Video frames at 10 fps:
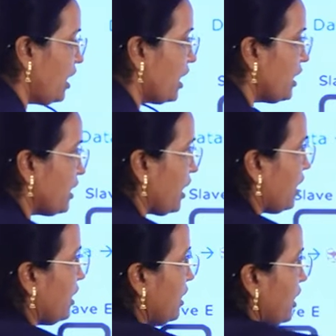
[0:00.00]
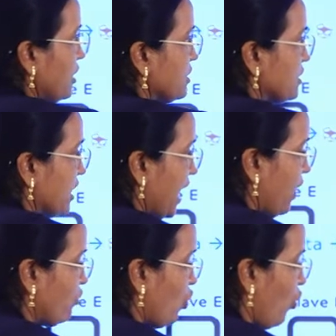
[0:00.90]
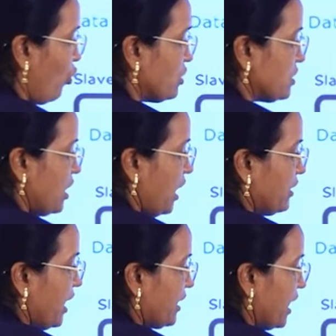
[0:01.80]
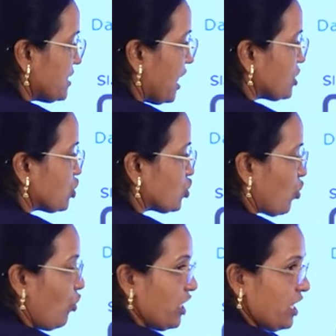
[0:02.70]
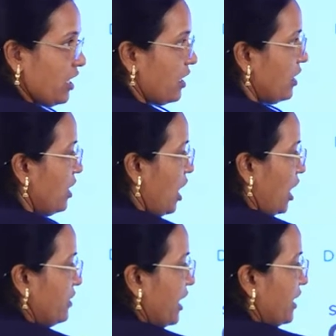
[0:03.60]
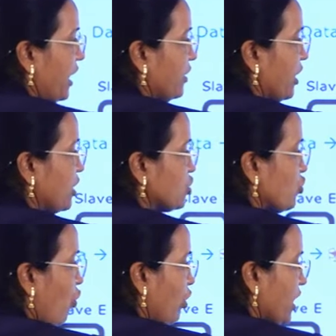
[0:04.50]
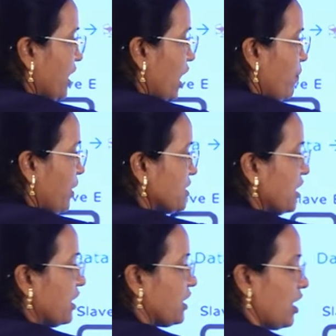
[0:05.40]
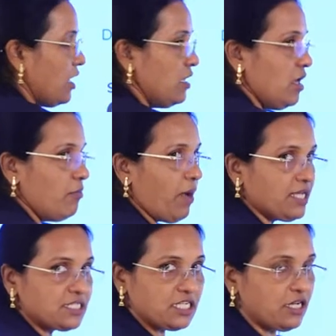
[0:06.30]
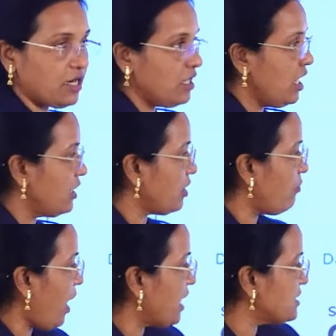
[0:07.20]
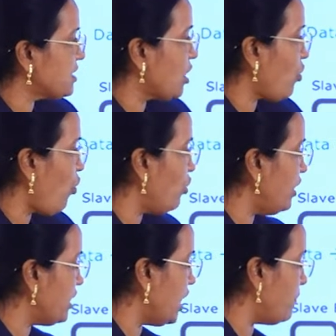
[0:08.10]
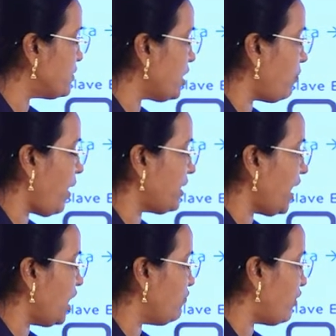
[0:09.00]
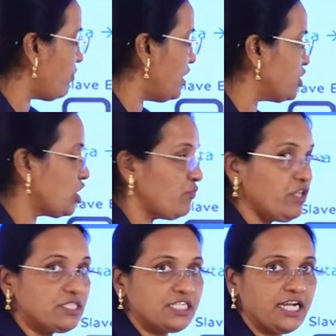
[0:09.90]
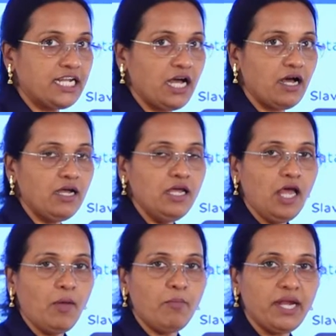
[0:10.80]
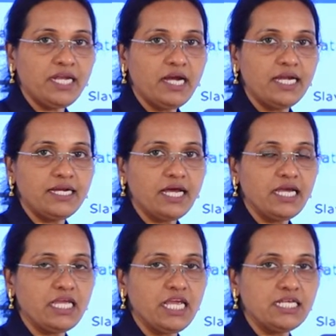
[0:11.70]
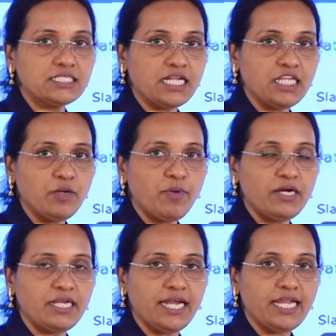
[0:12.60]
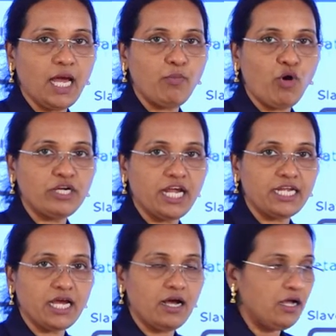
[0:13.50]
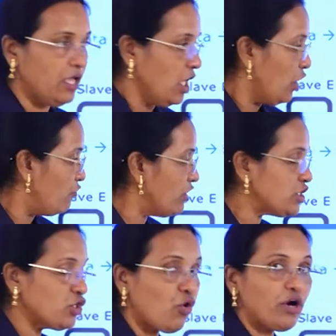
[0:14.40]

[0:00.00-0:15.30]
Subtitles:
in the slave nodes data are stored here. There is no data present in the master. The master only keeps the meta information of this data, Metadata is nothing but data about data, which node